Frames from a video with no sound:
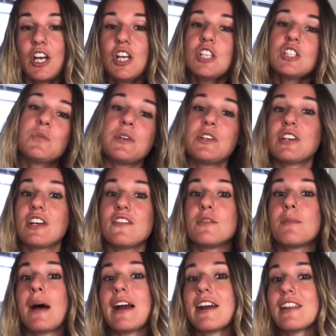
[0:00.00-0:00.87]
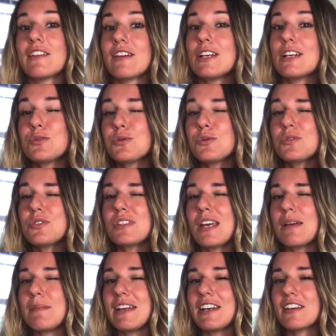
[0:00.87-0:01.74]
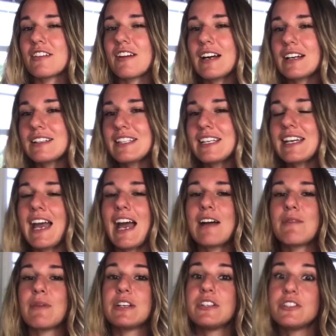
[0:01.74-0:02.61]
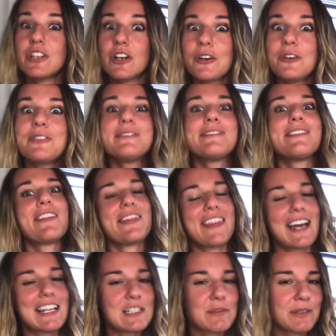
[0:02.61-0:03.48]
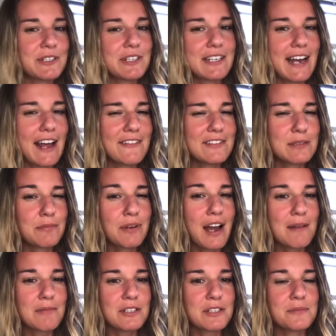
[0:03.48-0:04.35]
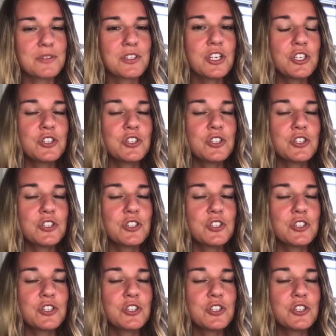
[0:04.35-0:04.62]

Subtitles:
So when you're giving your body the right tools, you get made correctly, and when you don't, that's when you can have some problems.